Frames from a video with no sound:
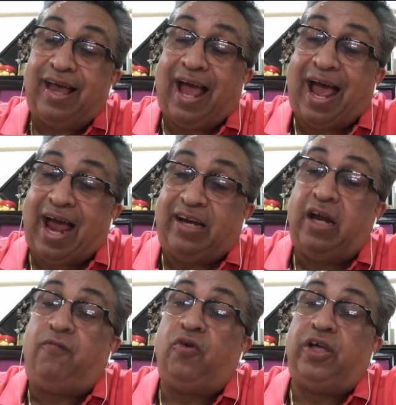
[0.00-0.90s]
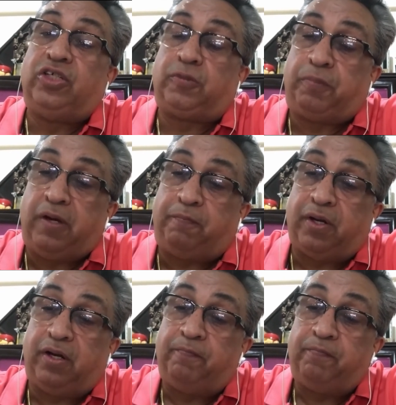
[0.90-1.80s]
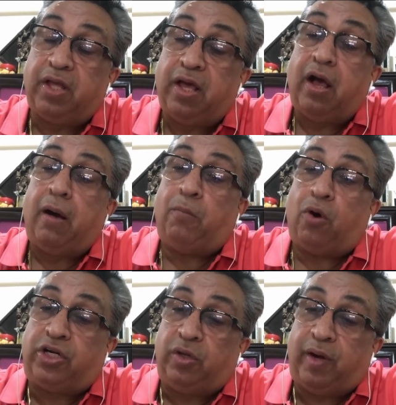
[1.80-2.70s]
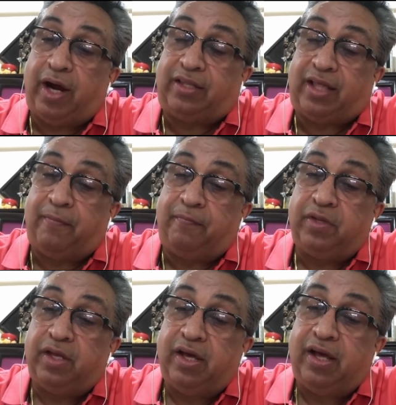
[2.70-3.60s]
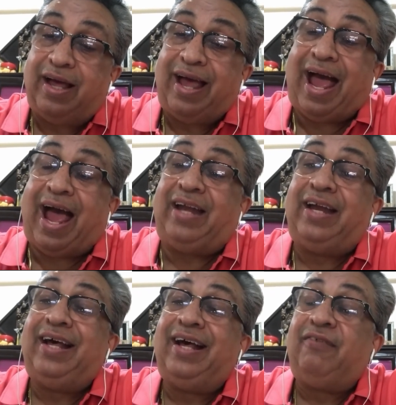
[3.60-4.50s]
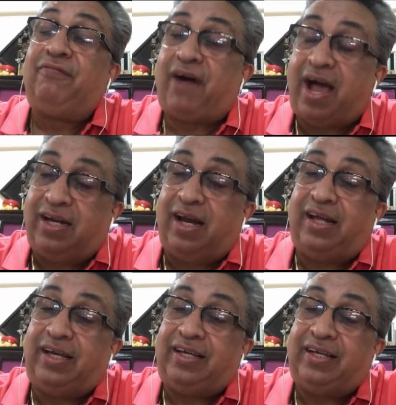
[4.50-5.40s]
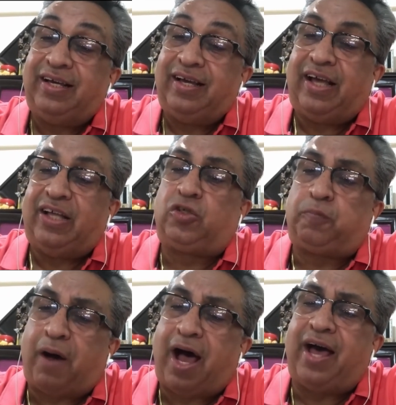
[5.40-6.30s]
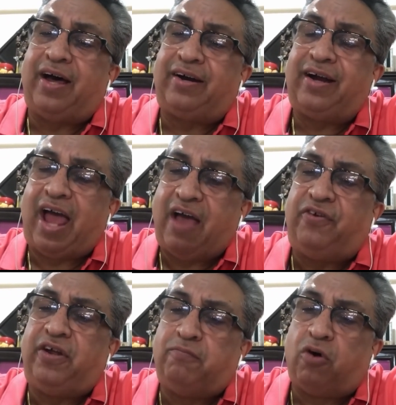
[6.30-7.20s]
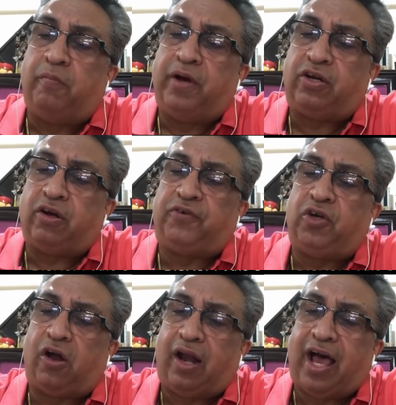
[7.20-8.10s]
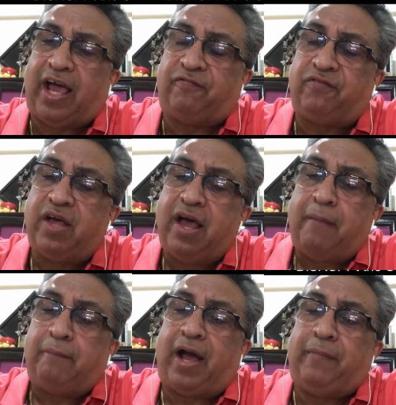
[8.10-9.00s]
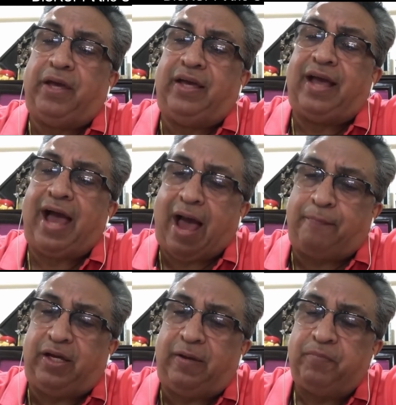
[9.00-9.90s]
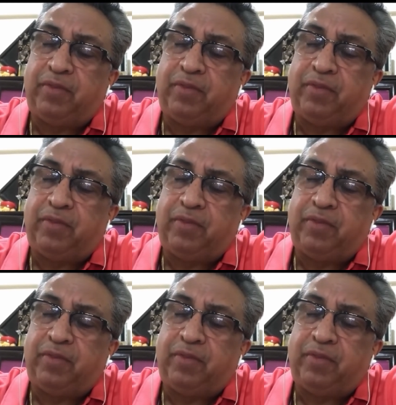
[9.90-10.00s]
and influence people, motivate them, and finally inspire every moment of your life by being happy,